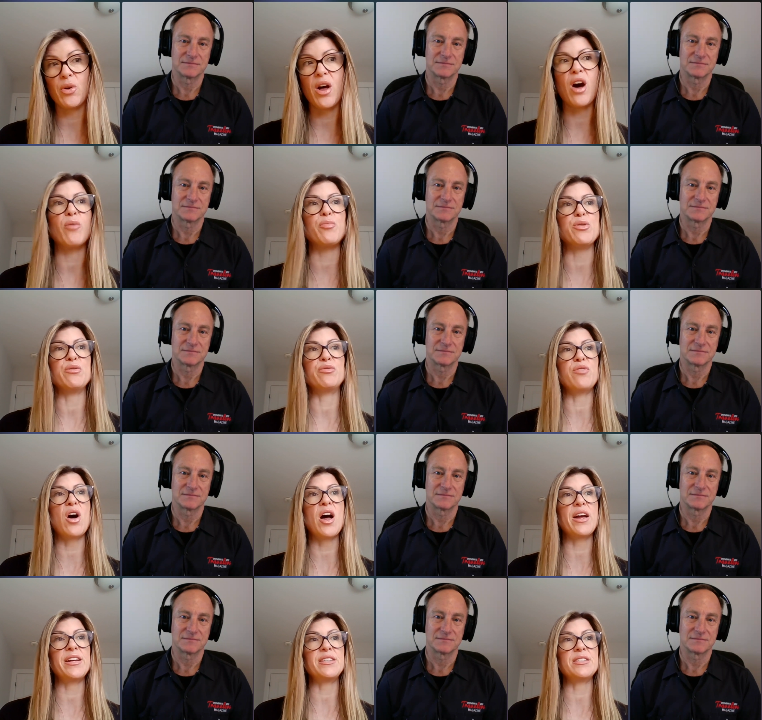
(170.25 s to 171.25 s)
Speaker 1: that will help you
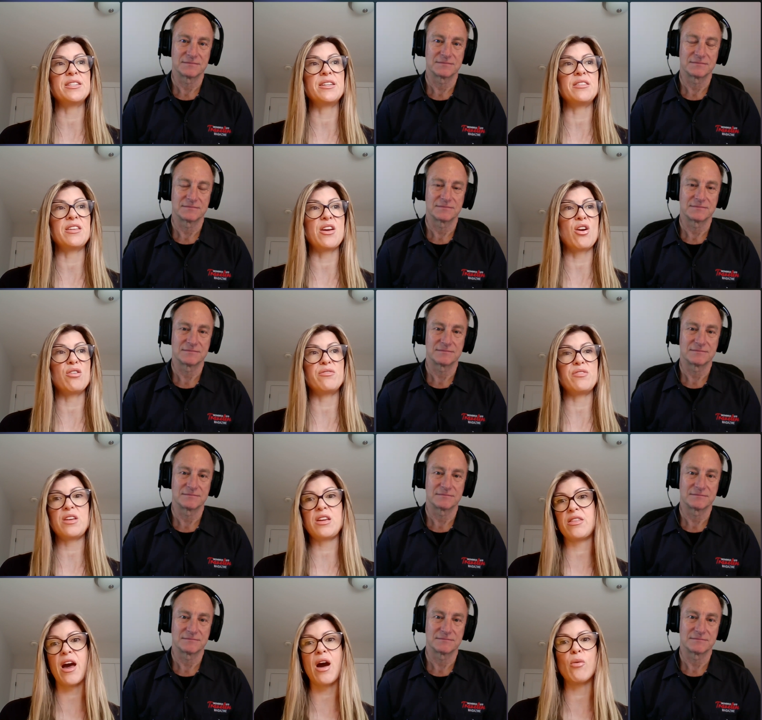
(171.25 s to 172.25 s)
find the
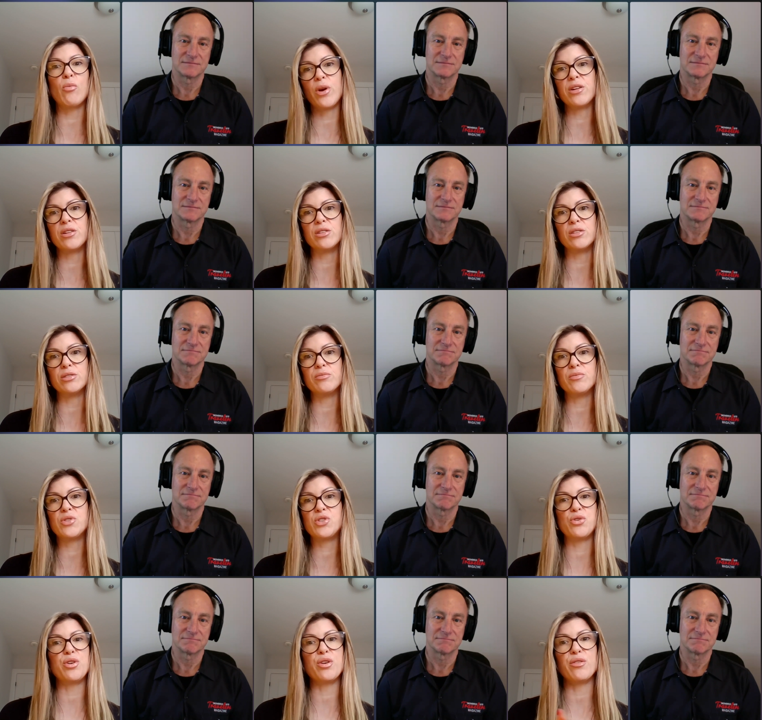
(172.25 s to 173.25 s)
RV that will
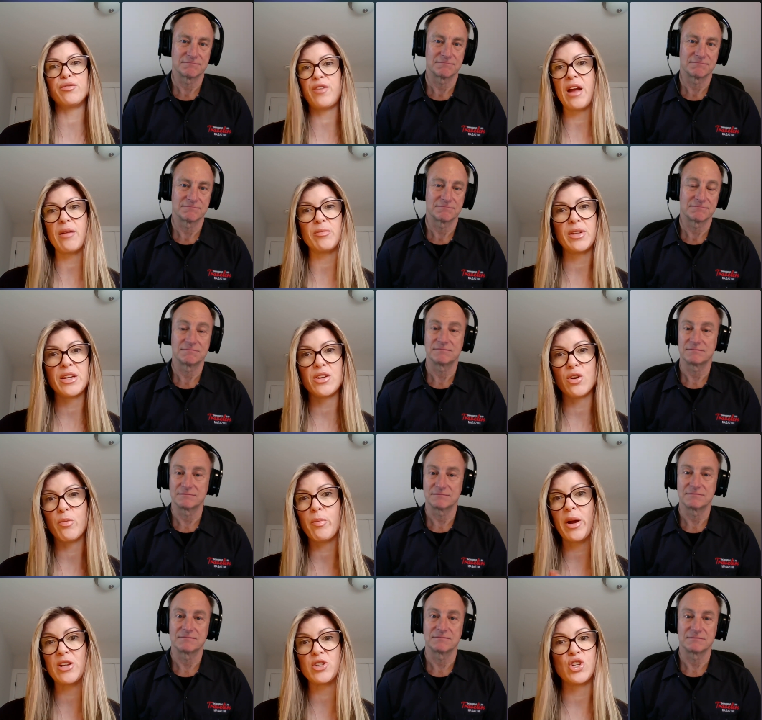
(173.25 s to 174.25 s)
suit your family, your
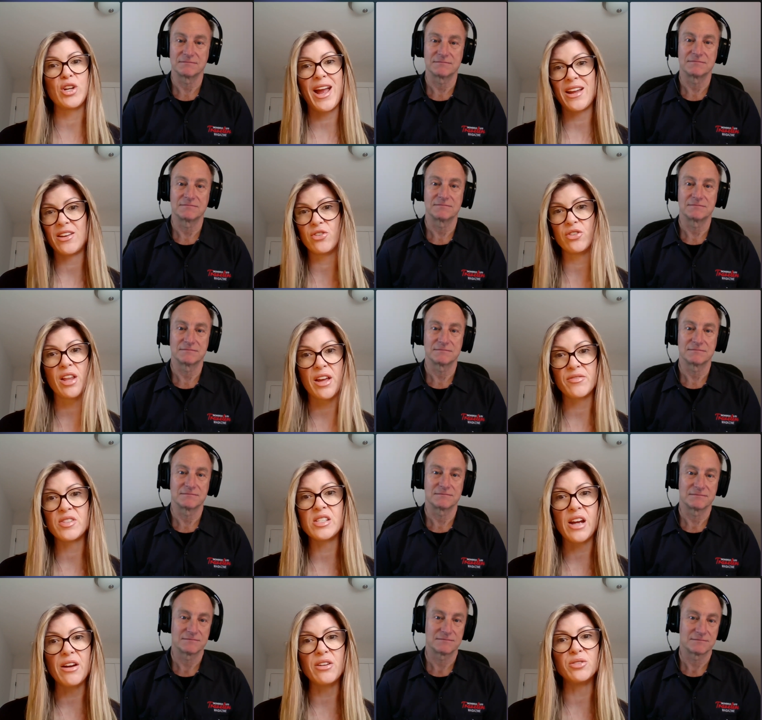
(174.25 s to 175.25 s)
budget, and your
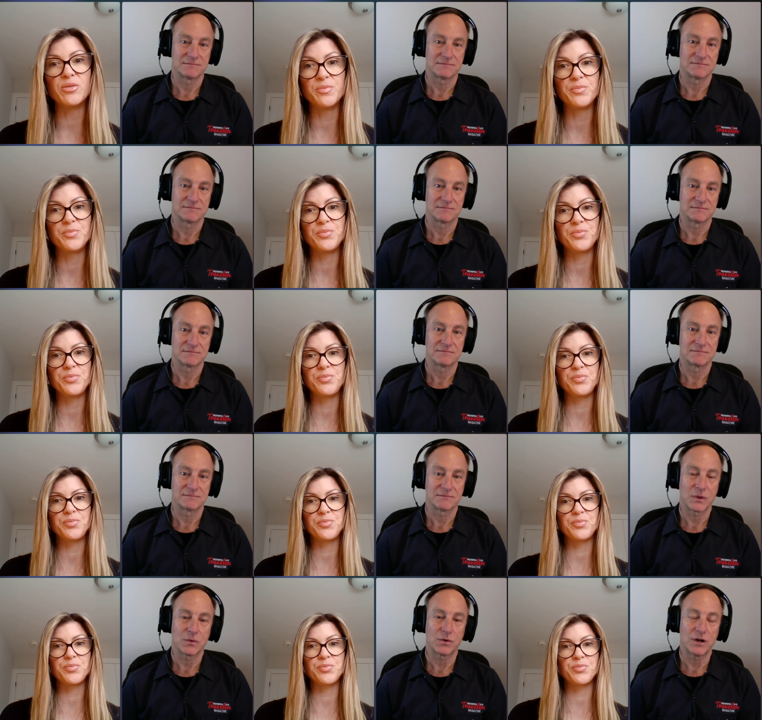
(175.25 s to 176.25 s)
lifestyle.
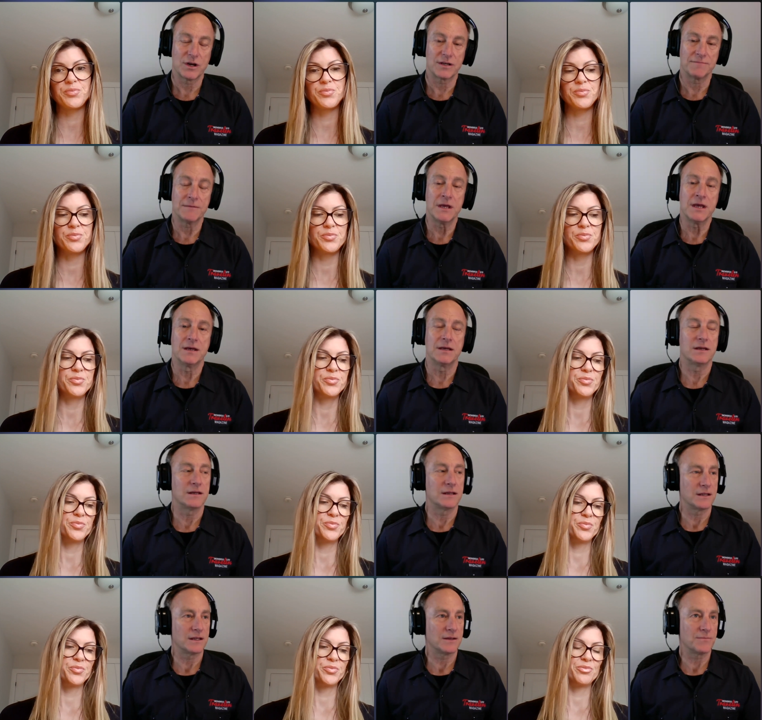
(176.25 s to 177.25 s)
Speaker 2: Right.
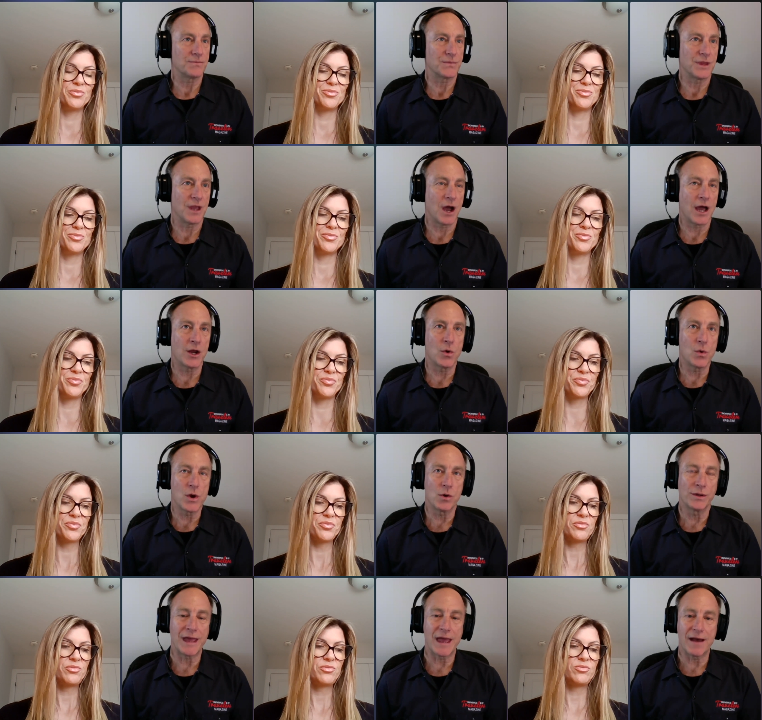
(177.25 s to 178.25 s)
Now, I know we only
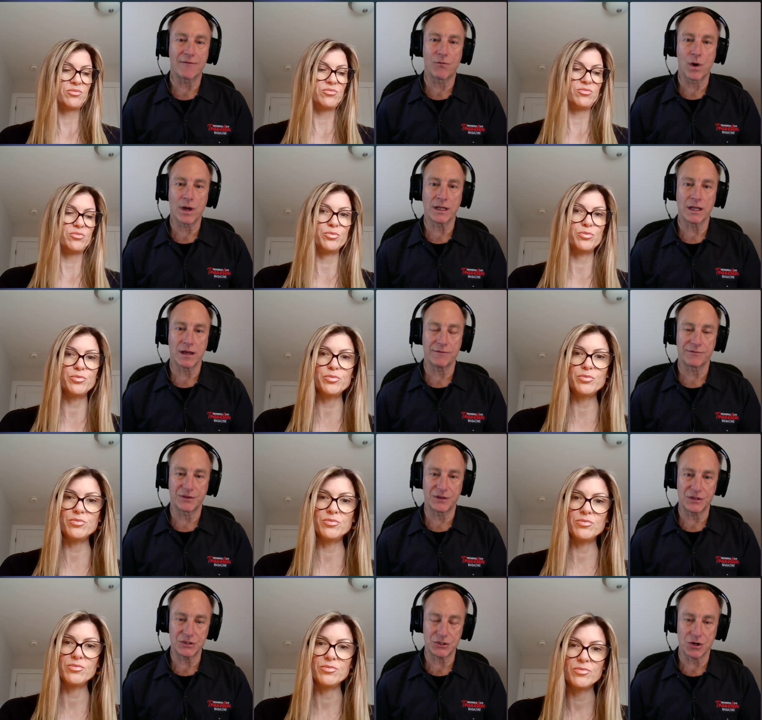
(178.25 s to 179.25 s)
have one left this
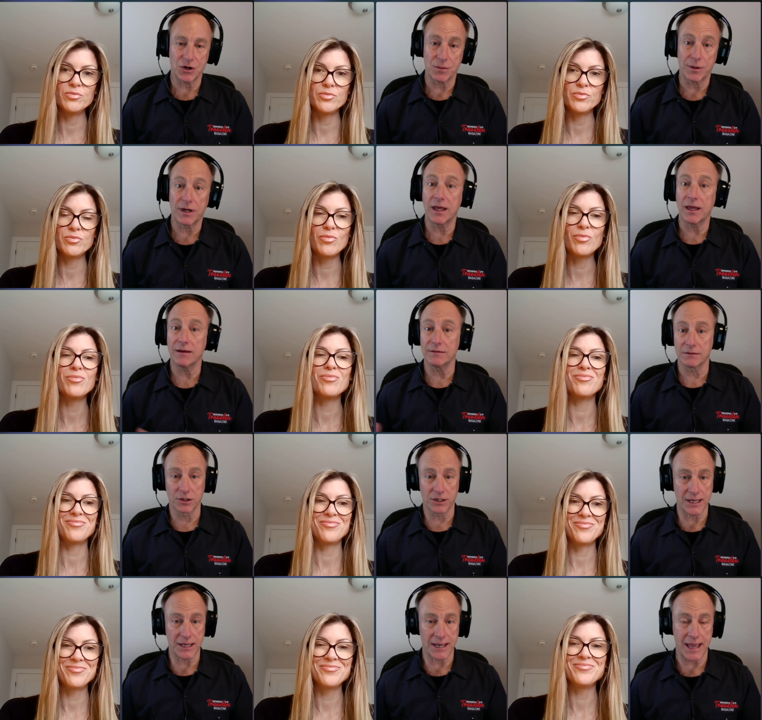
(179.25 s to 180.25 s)
year, but again, looking
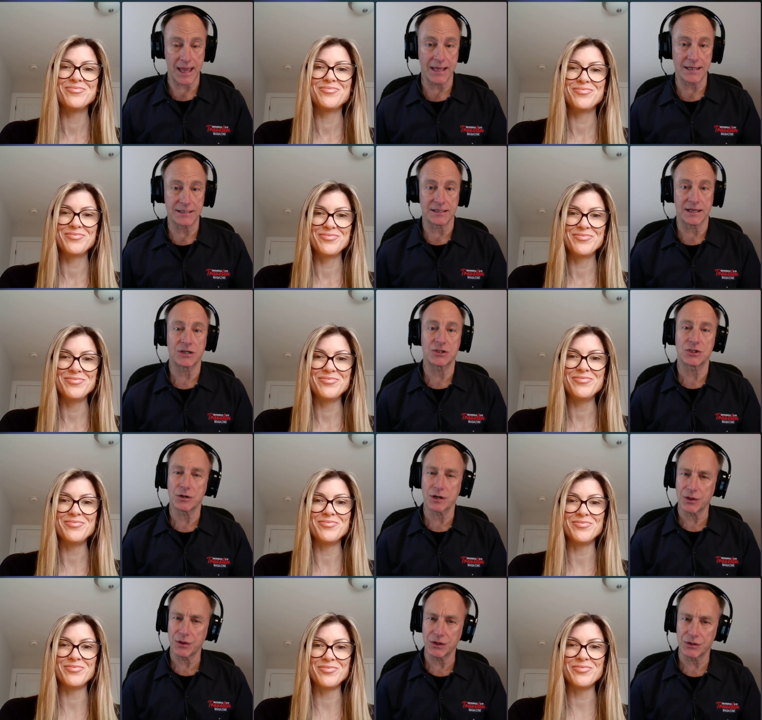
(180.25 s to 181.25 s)
ahead to next year, and I think
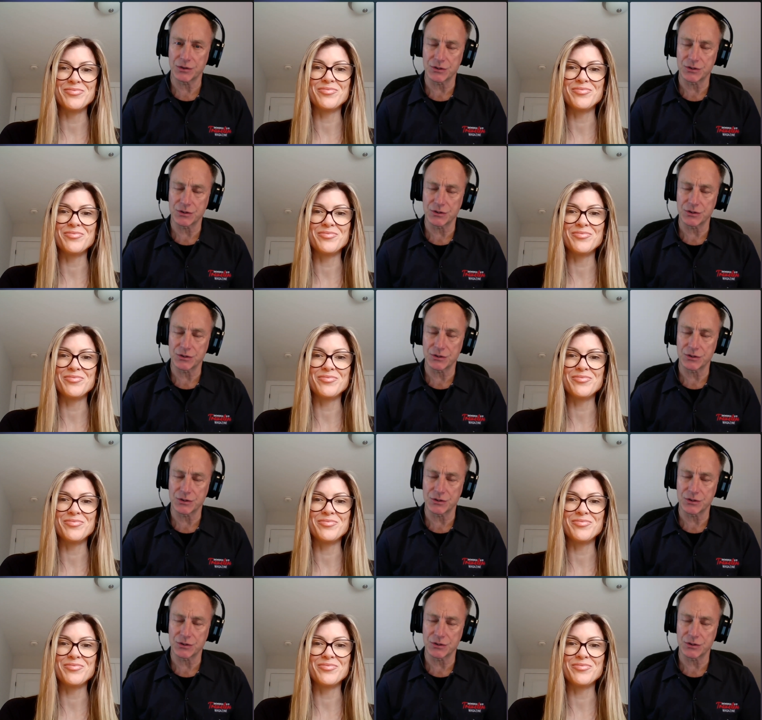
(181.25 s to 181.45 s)
there's mm-hmm.